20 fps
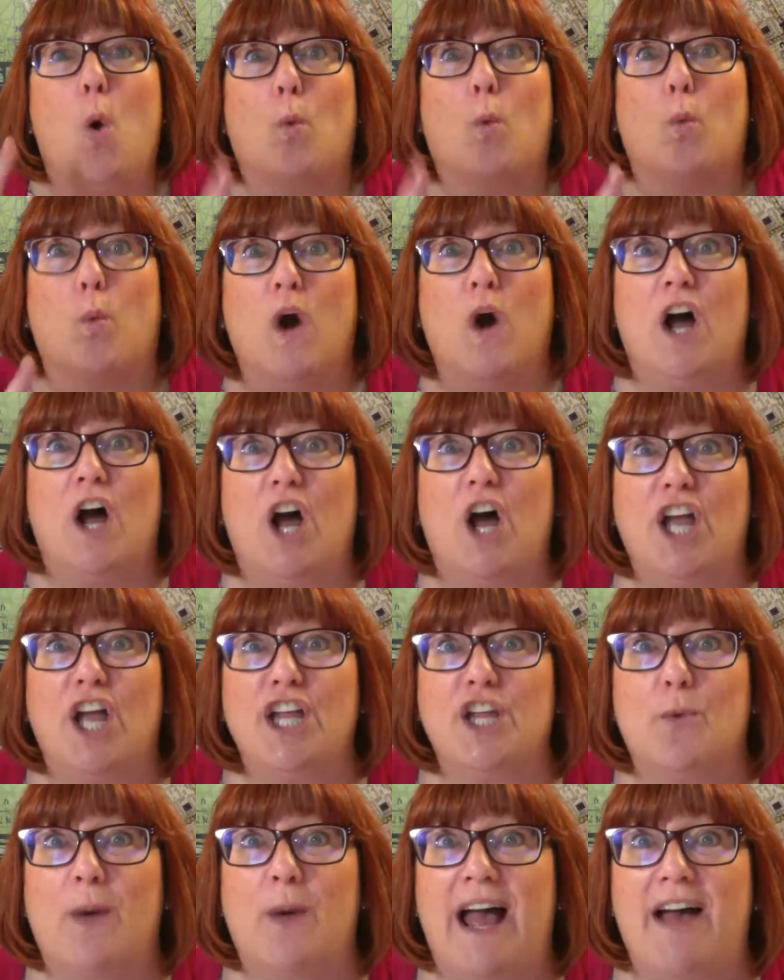Were
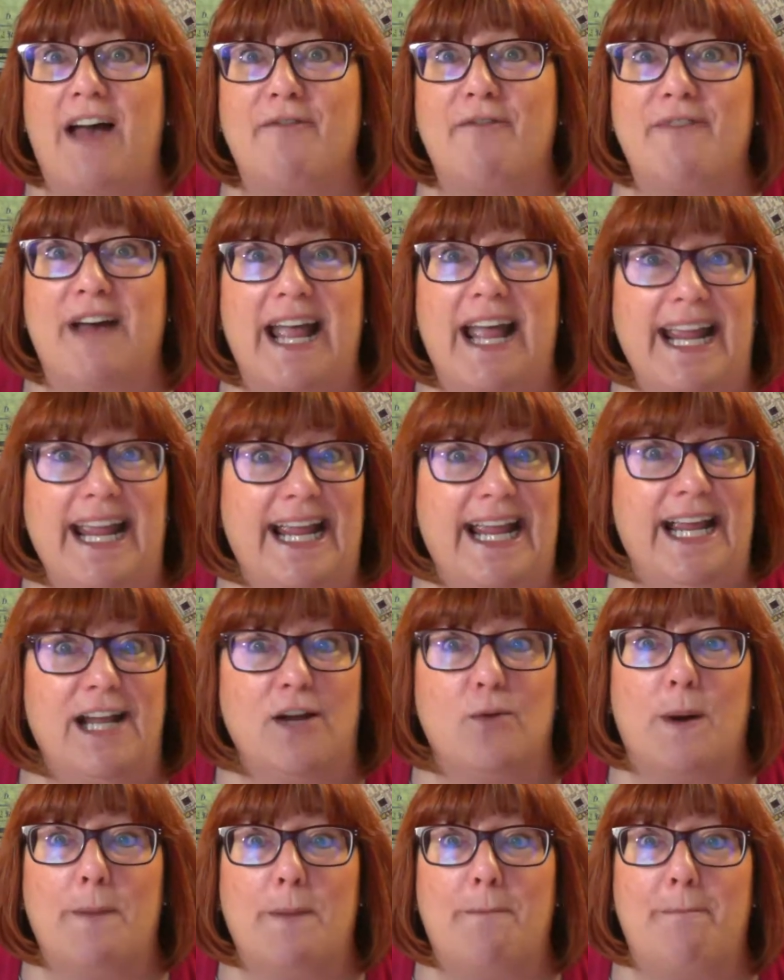you ever in
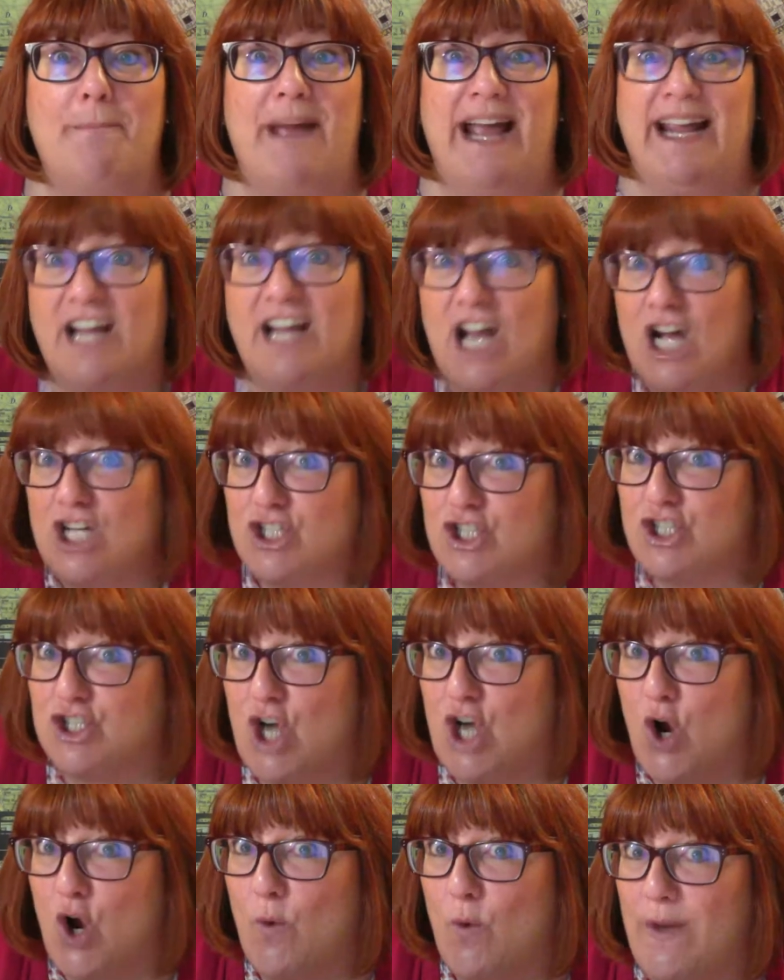Quebec,
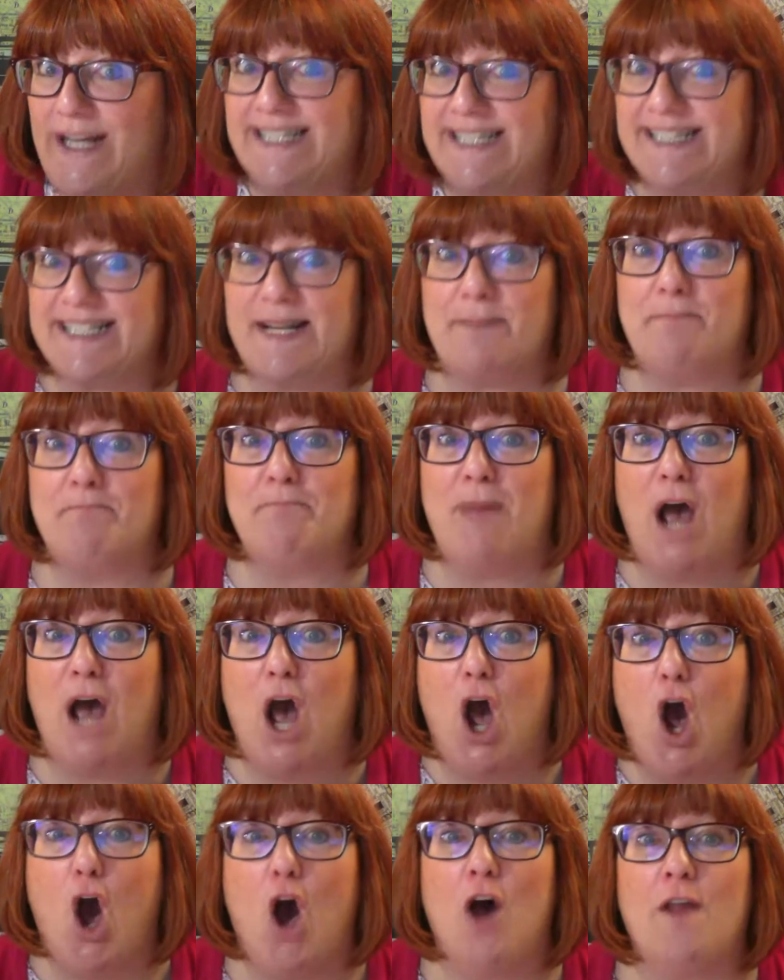stowing timber
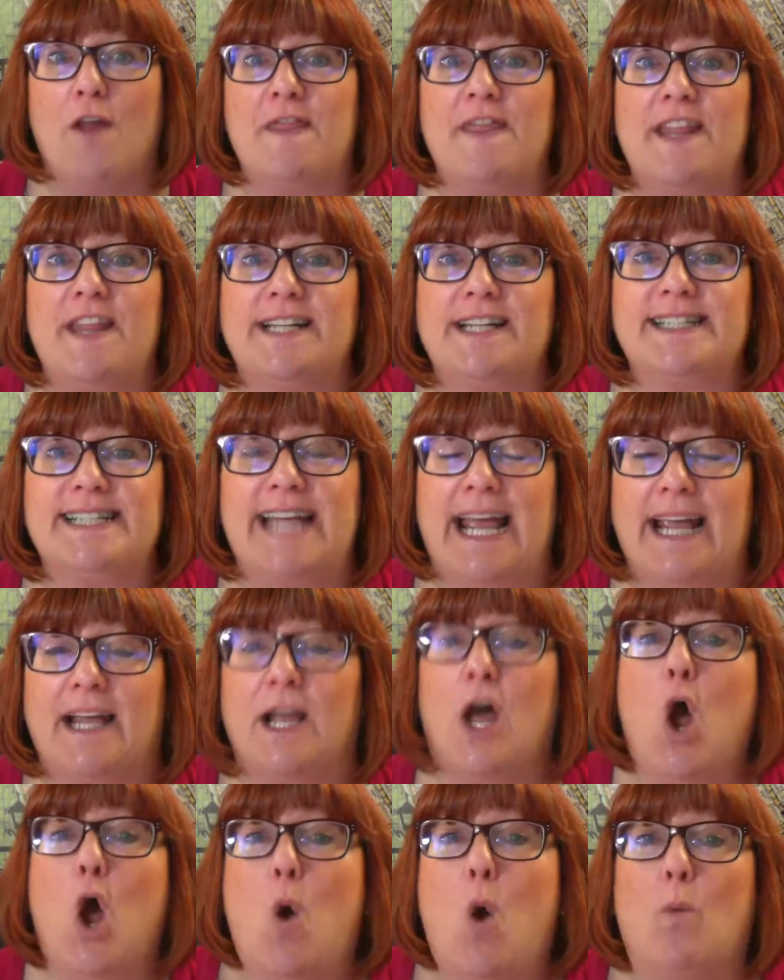on the deck,
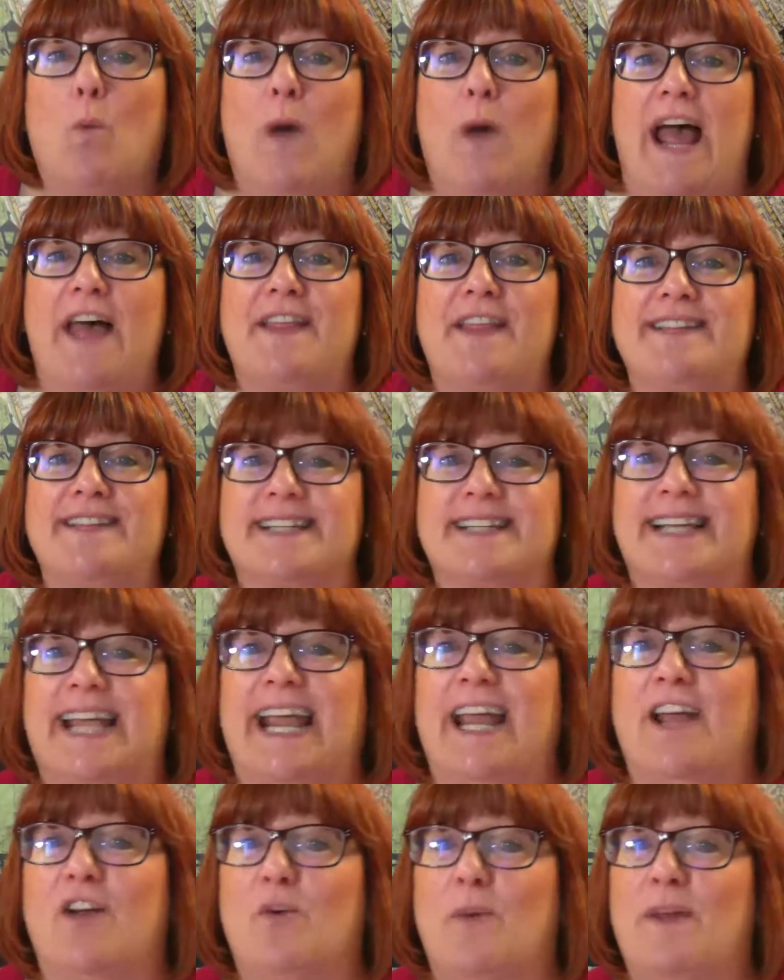where there's a
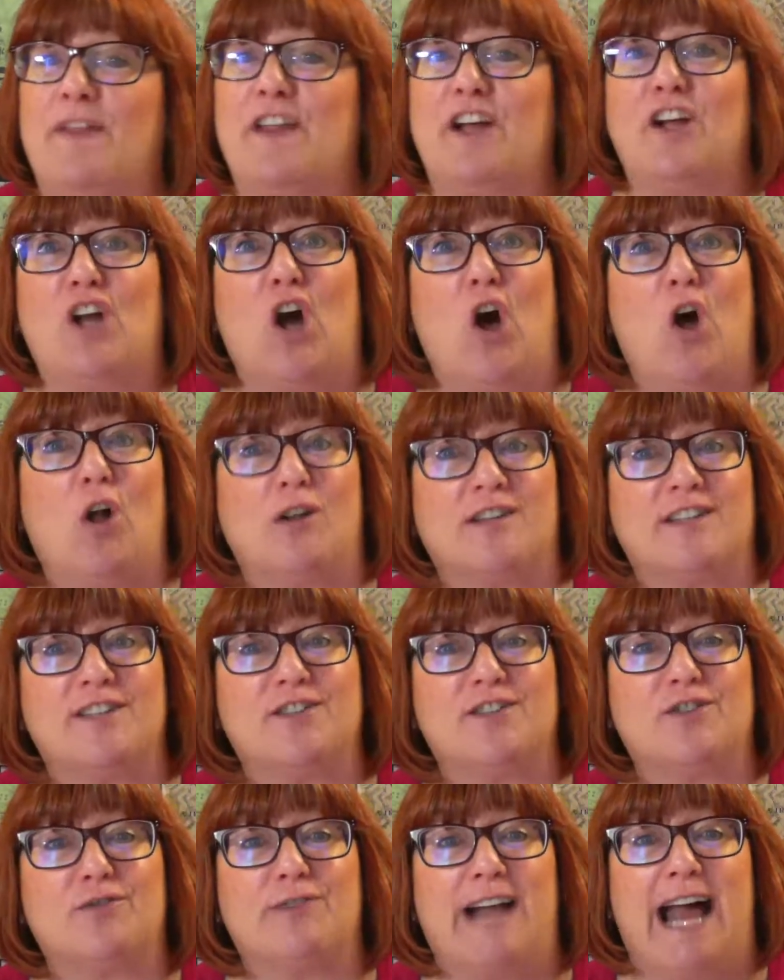king with a
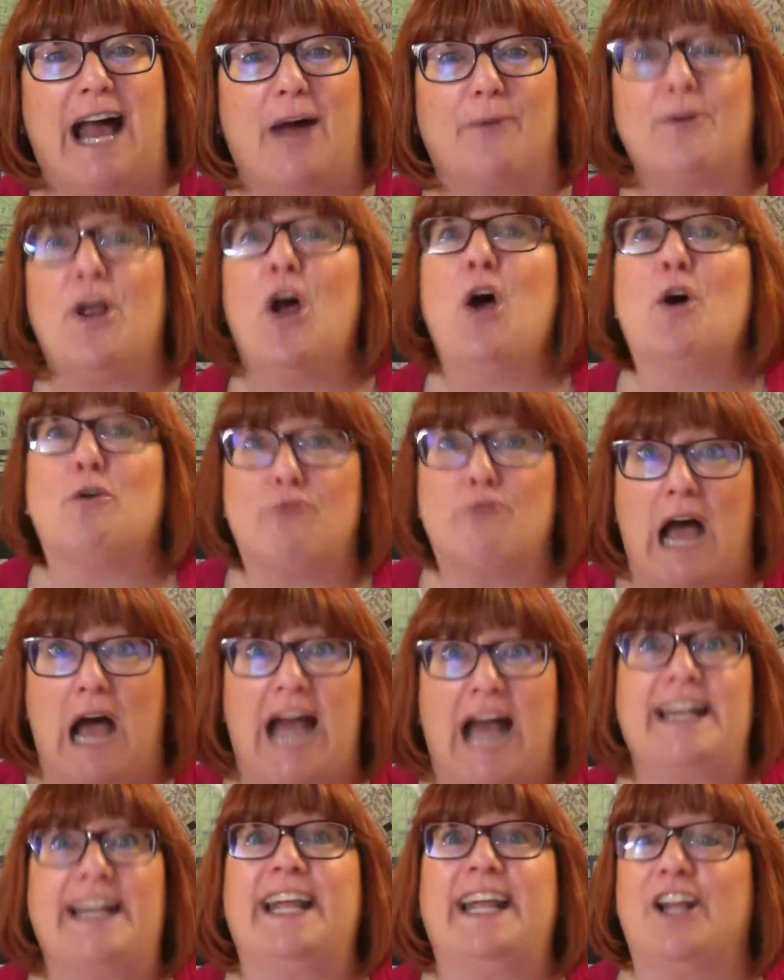golden crown,
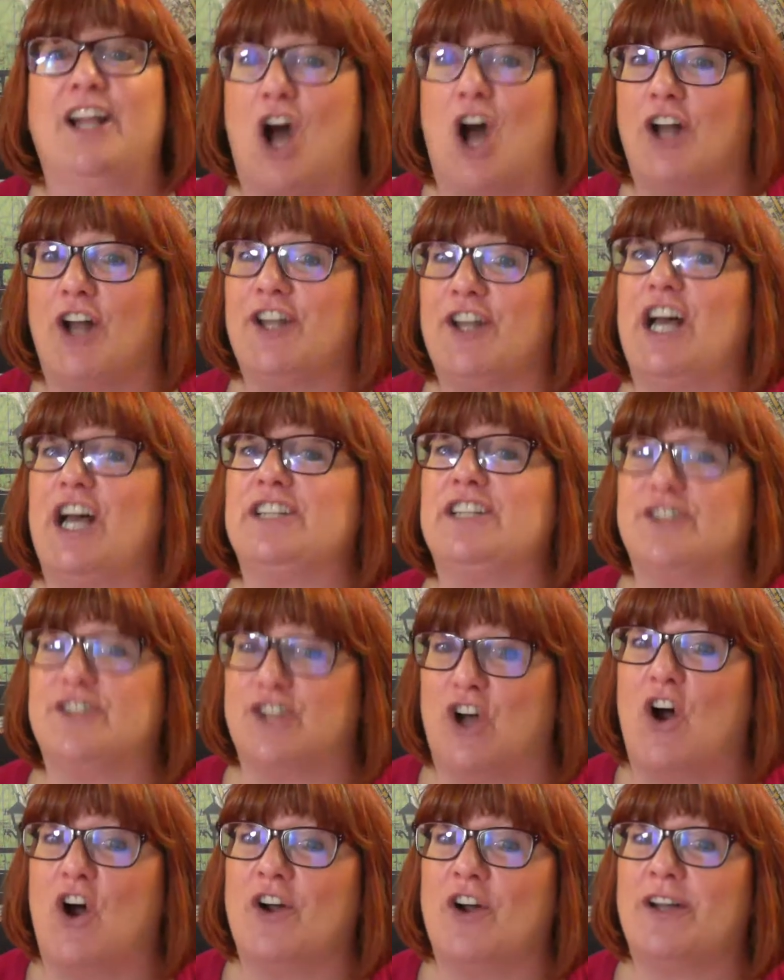riding on a
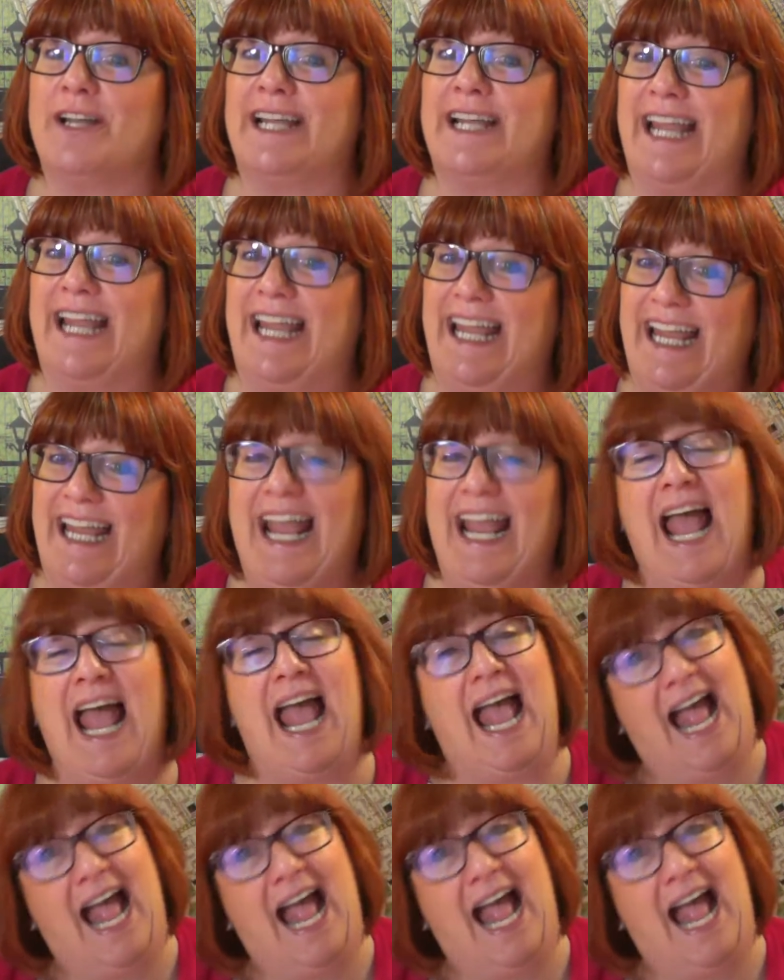donkey?